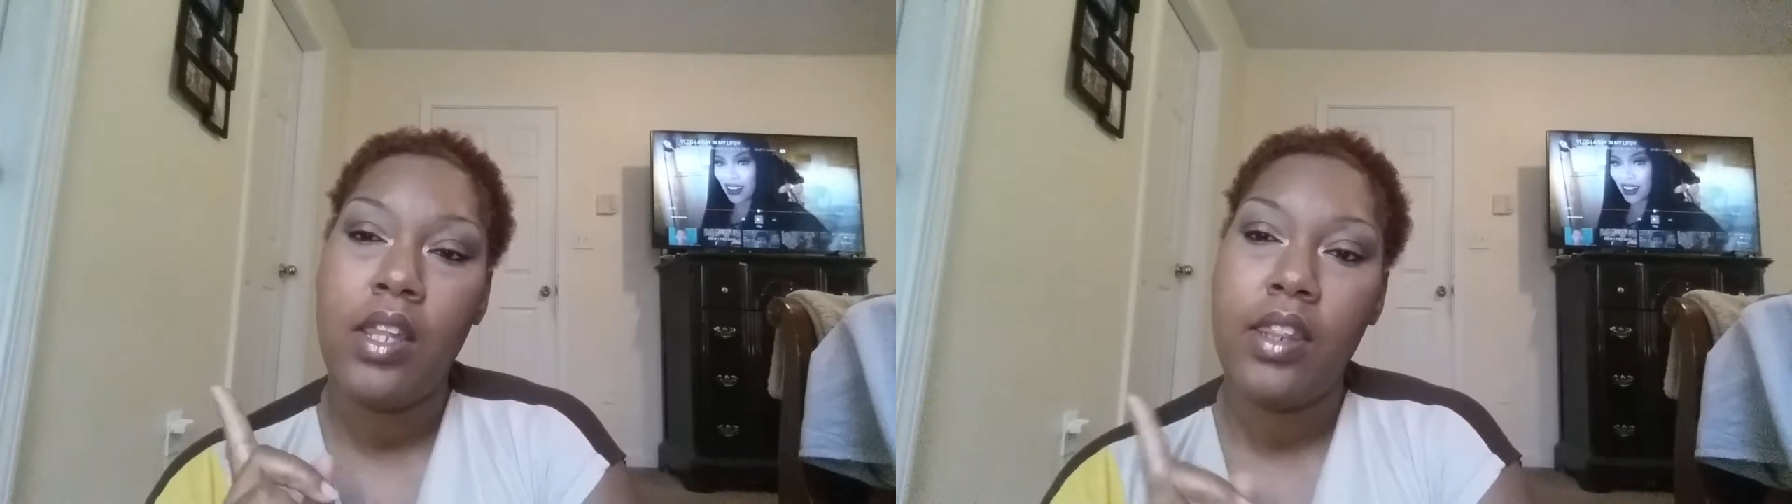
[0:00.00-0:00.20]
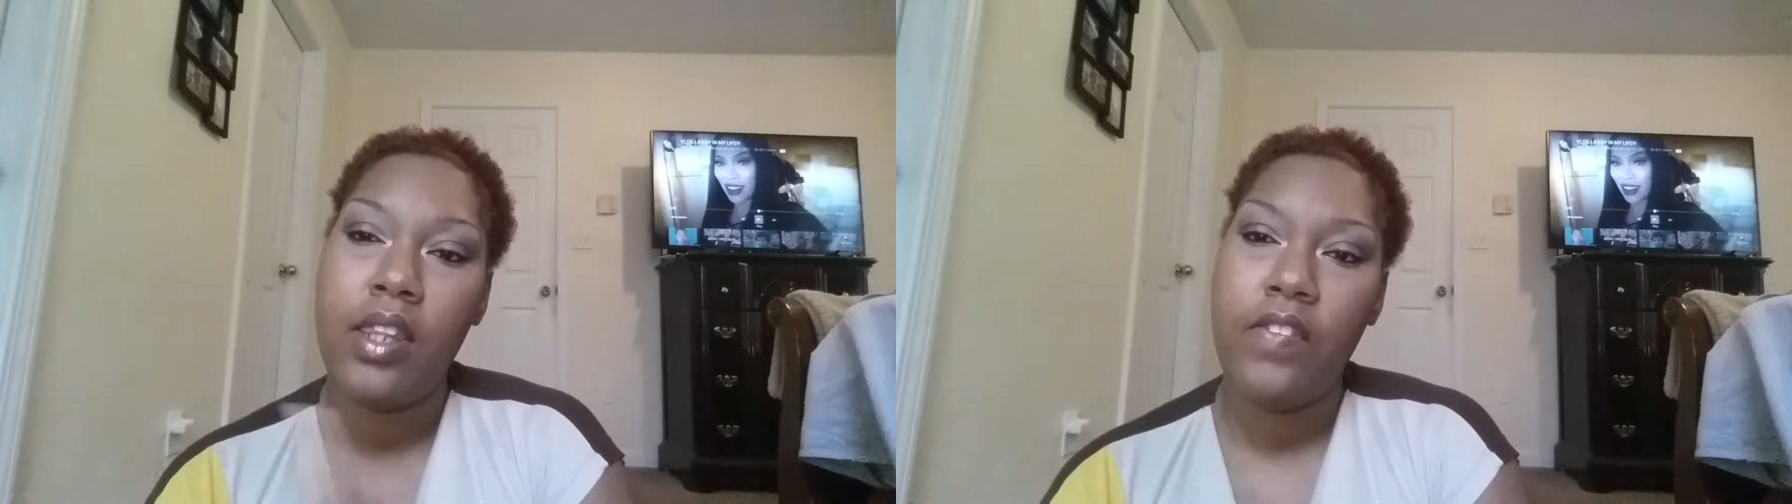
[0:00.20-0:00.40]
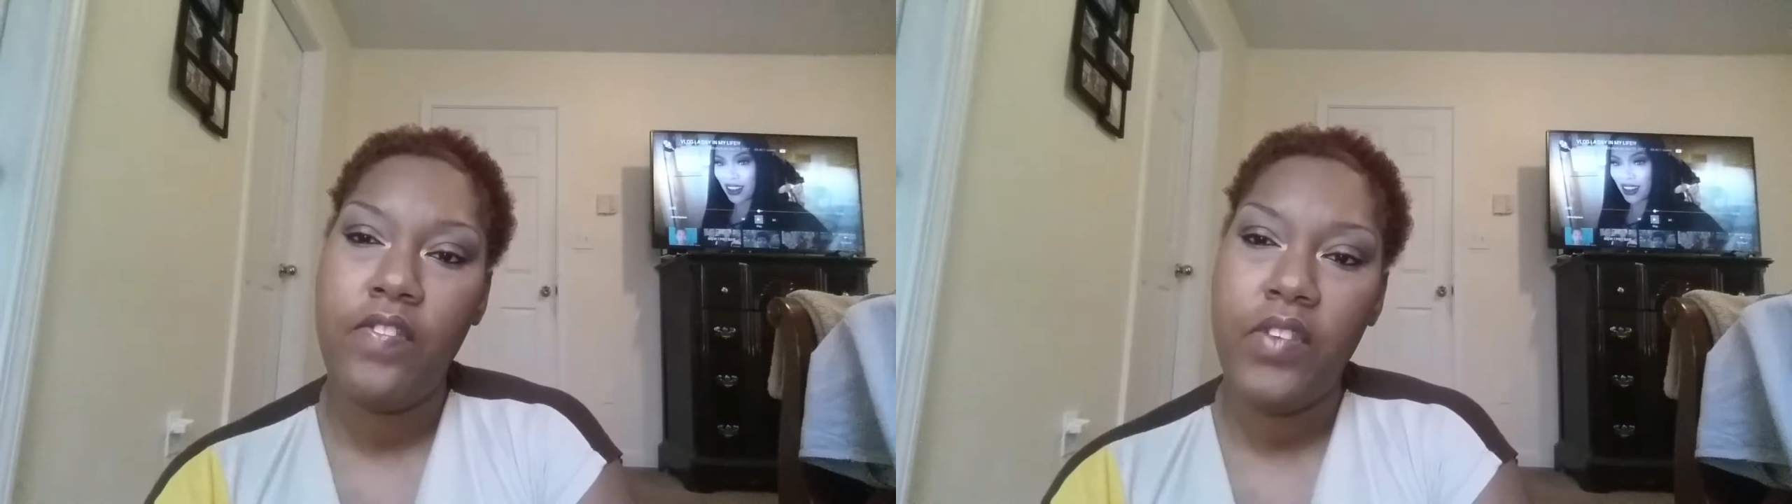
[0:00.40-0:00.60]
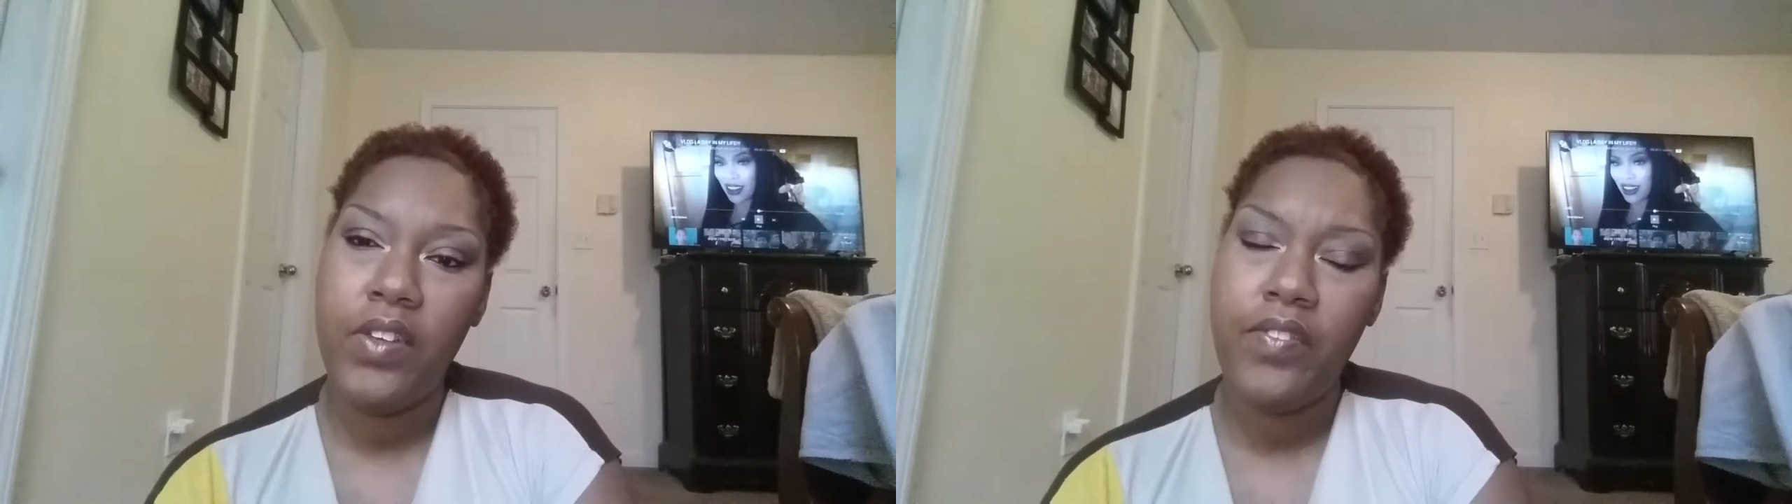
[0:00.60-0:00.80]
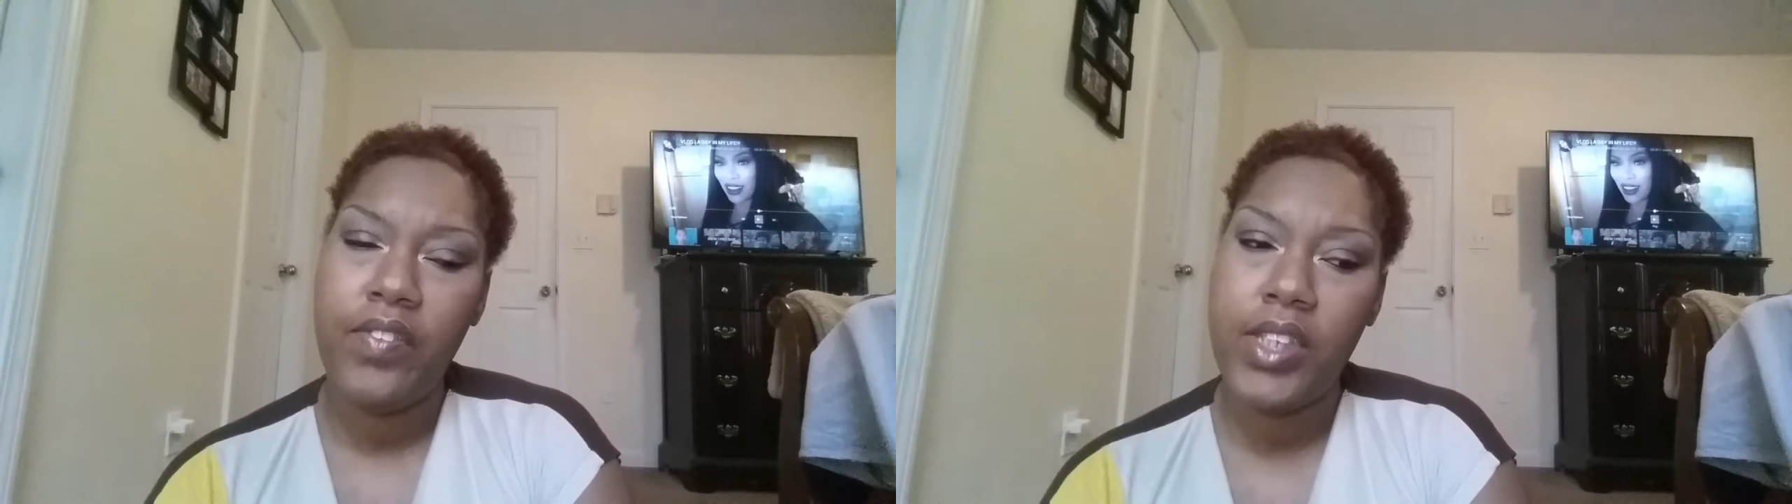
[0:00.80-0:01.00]
the
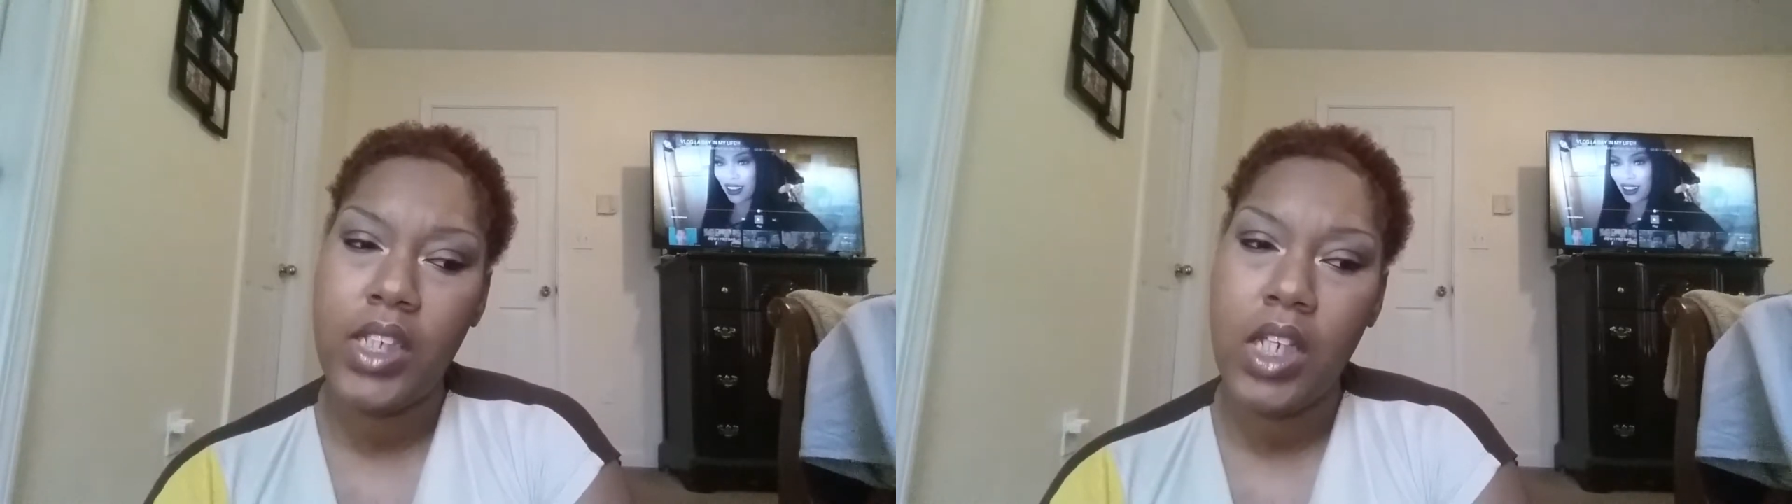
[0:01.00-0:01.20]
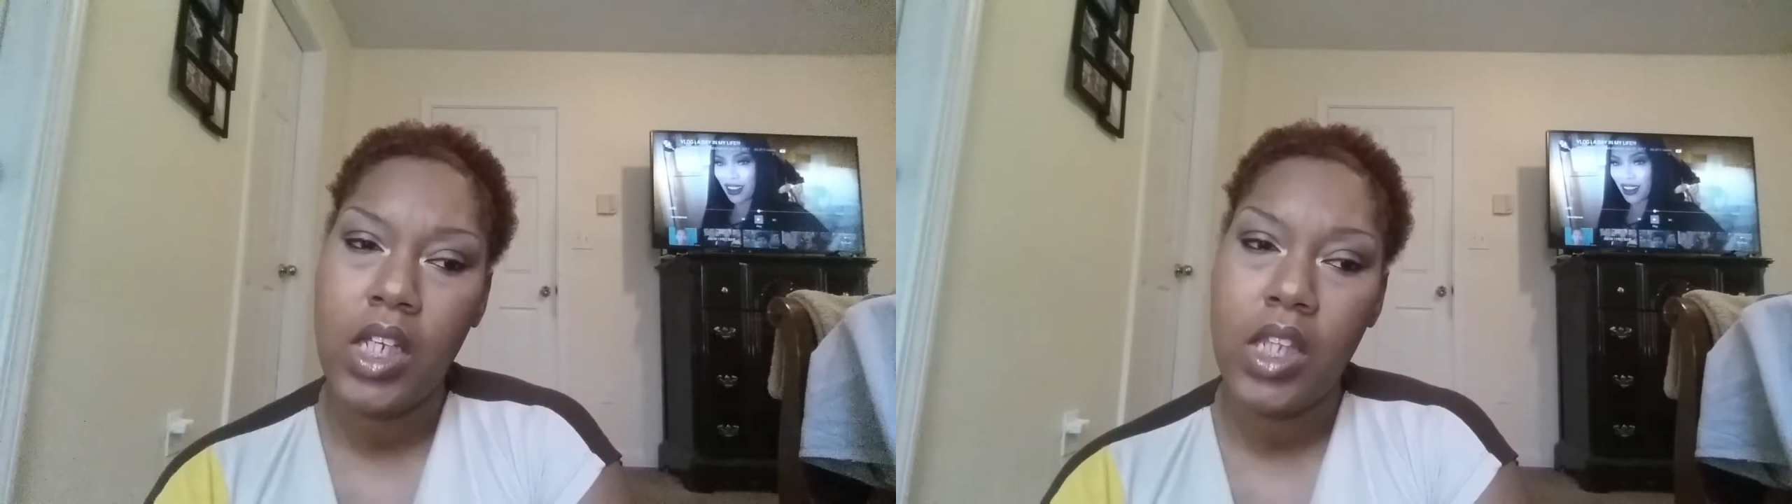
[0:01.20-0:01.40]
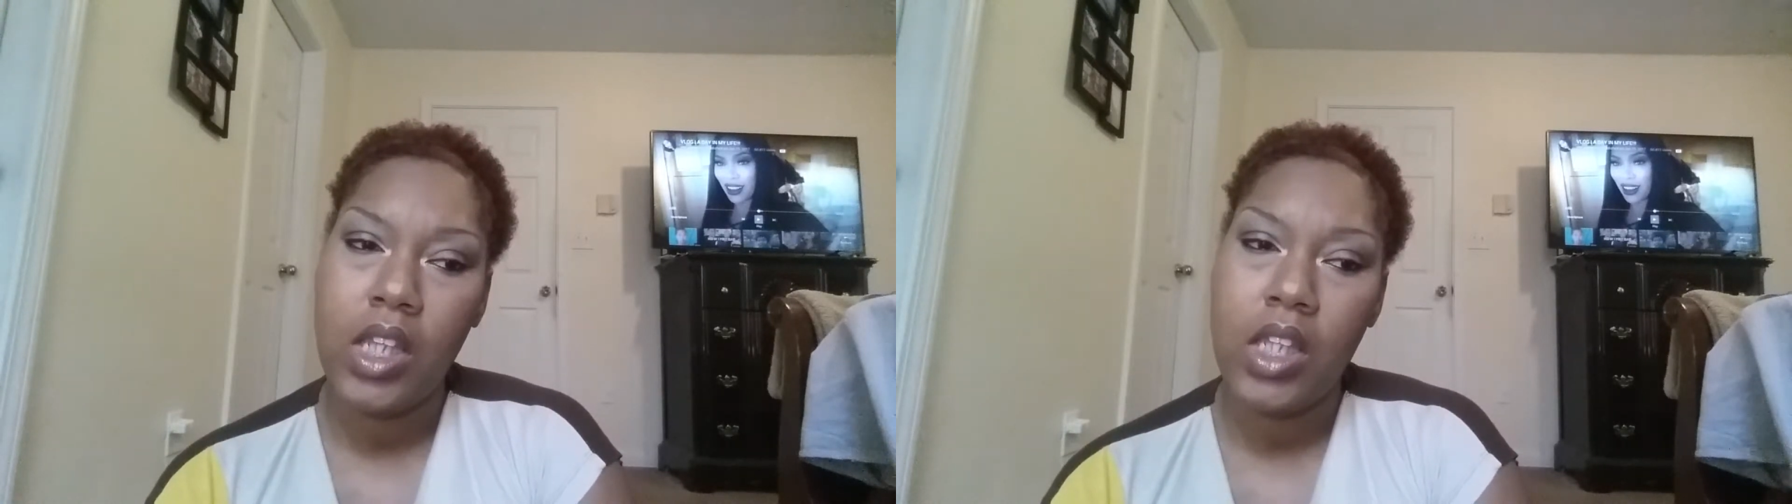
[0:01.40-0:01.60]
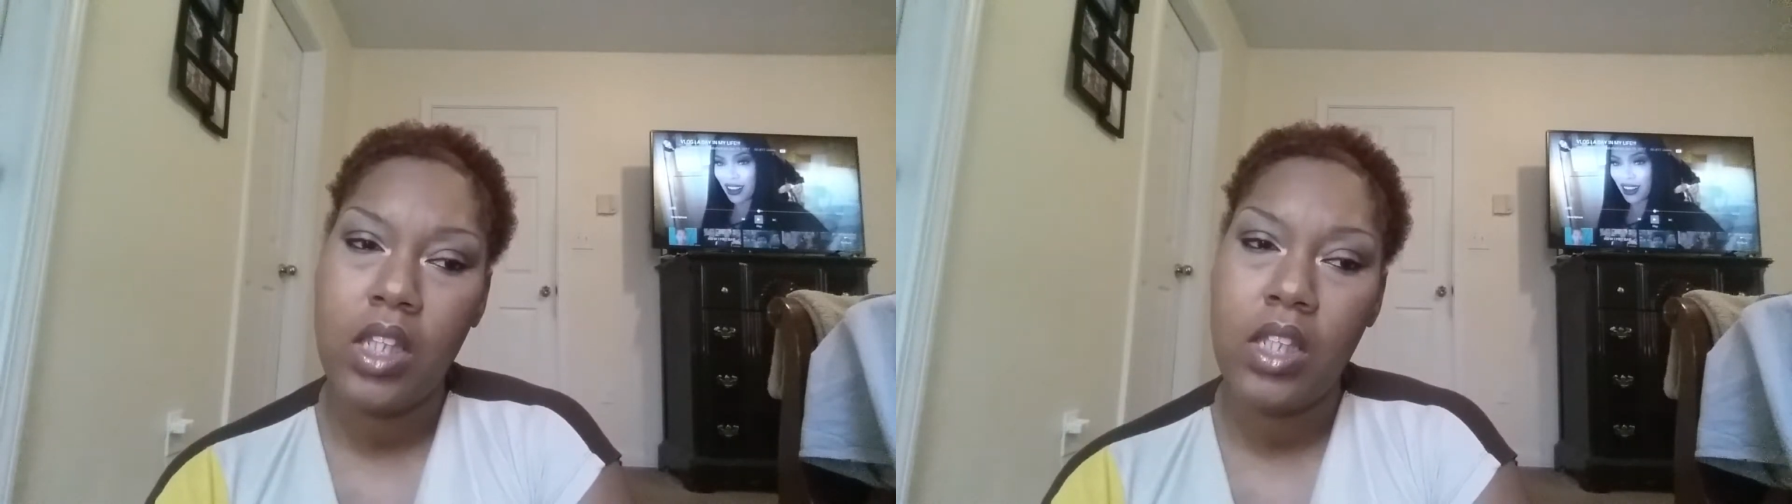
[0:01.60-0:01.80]
15th,